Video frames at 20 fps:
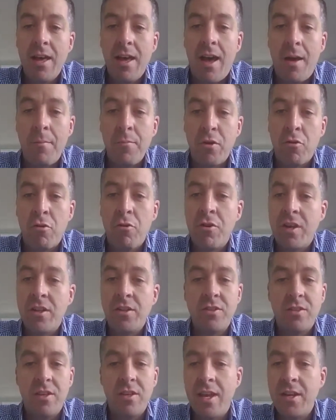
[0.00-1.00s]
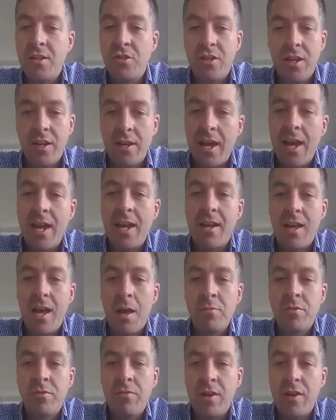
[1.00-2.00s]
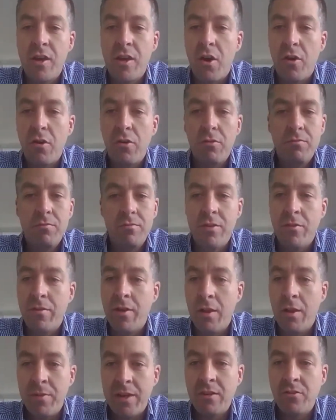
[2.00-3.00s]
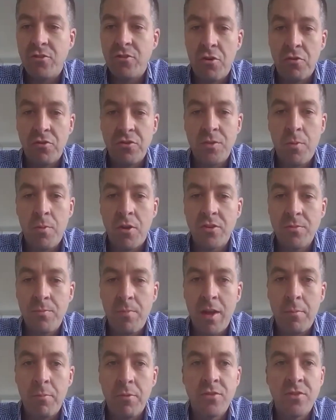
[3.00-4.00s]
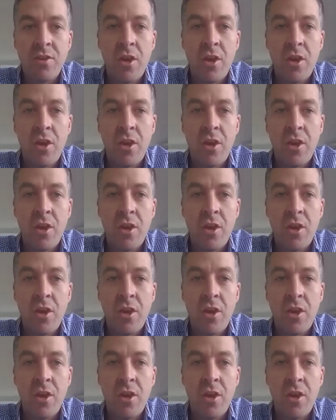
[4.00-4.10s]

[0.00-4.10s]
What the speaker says: your audience, e.g. EDMs, video, developing internal spokespeople?